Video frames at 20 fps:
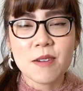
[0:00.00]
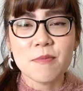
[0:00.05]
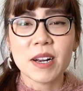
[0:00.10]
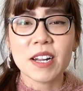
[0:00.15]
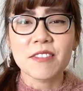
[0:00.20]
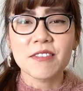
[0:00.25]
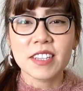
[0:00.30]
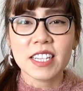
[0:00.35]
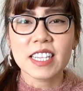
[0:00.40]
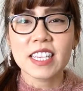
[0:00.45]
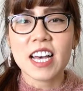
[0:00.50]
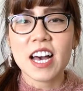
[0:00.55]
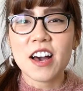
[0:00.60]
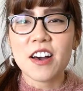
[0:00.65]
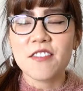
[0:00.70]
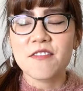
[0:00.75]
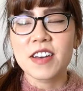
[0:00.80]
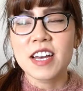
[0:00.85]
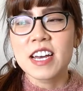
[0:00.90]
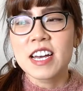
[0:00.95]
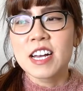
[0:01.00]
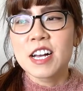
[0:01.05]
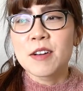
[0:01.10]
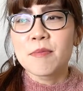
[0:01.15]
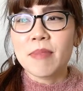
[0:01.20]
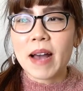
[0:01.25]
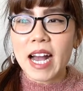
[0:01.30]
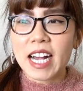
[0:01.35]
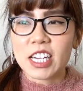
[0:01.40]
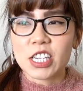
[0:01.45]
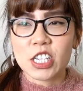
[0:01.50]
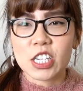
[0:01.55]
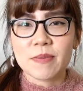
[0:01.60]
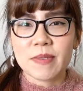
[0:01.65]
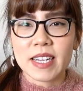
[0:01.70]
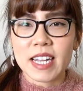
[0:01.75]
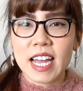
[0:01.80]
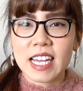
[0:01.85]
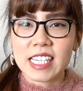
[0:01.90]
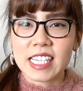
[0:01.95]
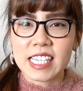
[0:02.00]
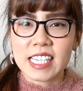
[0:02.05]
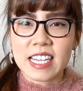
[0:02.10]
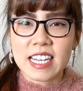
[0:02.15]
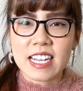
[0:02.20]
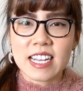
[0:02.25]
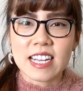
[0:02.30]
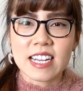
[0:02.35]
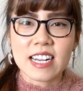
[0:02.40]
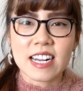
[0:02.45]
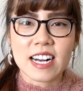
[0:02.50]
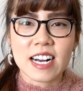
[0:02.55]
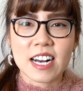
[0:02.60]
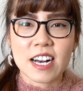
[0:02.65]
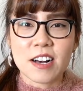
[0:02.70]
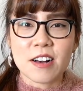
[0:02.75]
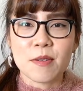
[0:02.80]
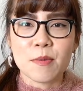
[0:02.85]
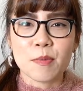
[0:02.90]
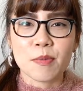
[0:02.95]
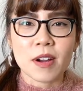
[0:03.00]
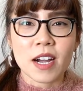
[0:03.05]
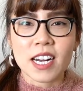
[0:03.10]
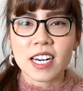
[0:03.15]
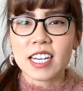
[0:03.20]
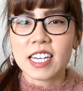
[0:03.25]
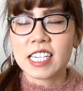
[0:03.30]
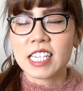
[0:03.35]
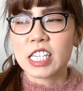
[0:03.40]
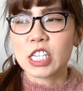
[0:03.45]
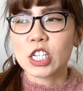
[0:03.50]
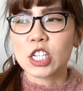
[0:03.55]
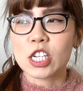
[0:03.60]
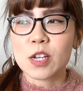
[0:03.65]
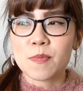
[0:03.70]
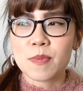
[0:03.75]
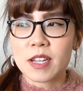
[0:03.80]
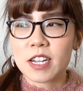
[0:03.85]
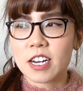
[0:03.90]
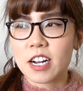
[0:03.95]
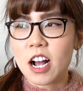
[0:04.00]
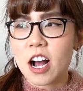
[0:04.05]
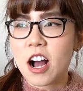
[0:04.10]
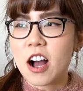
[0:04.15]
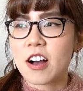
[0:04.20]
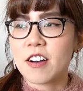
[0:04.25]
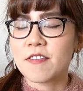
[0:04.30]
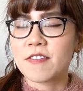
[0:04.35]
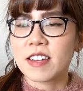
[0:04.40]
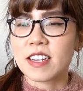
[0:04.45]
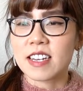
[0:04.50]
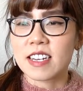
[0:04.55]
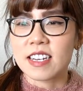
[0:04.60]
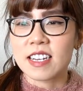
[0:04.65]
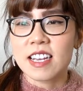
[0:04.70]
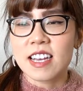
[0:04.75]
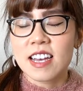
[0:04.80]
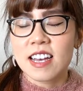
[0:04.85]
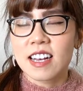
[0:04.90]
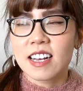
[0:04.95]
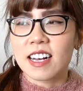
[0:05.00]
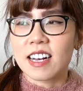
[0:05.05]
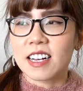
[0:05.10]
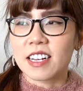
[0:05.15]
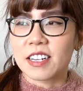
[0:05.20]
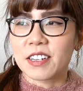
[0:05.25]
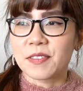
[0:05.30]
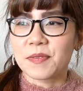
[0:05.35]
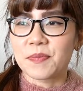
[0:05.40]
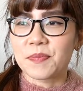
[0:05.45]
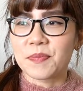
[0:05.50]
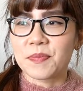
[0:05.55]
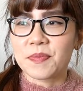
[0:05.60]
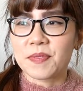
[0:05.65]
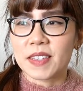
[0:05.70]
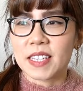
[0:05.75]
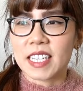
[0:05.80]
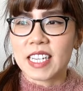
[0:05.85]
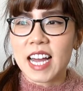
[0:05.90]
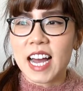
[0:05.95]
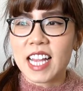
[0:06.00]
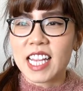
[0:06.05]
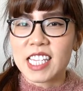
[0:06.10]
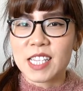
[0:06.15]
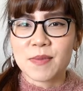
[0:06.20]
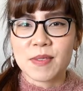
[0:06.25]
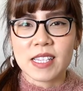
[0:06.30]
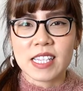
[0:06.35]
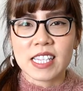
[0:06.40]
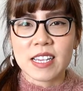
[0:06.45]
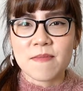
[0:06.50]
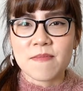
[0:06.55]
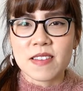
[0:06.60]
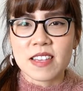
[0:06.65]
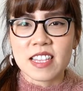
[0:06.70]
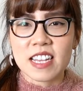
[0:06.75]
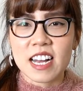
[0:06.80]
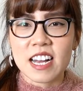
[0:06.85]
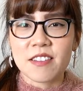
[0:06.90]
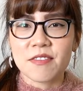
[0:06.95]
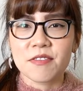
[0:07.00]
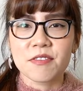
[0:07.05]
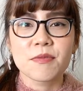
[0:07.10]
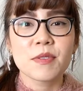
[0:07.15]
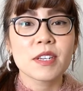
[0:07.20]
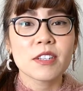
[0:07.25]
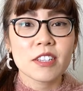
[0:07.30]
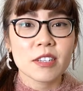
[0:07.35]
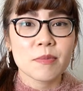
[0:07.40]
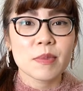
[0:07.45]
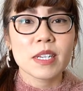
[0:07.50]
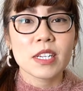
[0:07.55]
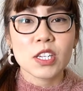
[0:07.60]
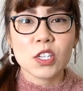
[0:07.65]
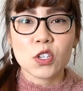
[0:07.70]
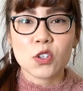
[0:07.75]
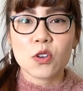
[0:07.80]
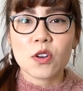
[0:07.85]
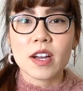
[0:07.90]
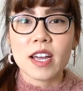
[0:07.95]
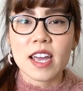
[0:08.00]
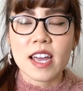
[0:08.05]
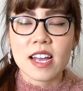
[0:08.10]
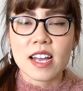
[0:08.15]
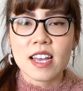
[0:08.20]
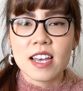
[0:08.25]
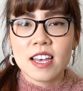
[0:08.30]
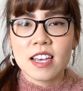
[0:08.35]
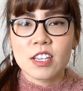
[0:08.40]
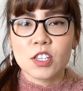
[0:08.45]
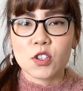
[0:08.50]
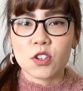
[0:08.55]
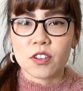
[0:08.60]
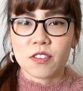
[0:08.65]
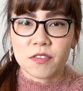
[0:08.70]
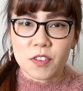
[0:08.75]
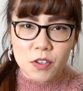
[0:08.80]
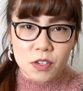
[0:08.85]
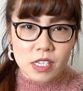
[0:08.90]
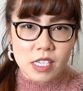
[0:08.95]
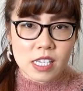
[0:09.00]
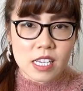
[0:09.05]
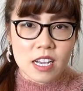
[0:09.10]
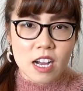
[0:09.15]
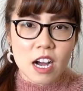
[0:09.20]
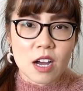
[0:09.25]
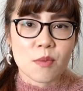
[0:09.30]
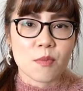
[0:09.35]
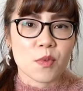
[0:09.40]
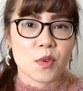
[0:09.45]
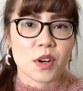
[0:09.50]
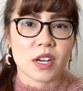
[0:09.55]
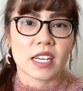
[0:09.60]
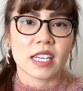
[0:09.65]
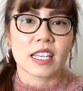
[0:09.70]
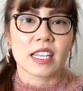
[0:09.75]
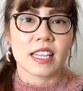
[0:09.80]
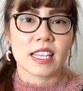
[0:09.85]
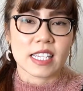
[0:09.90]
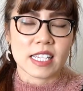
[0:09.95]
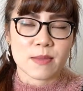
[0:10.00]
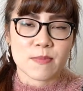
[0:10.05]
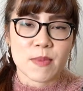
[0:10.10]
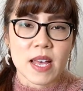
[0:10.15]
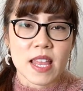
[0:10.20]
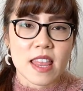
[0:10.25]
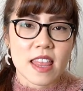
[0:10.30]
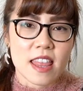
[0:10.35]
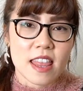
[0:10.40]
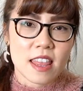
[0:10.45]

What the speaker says: But I really love packaging my Etsy products and shipping it off, and yeah, that's been something that I've really been enjoying sort of focusing on more this month.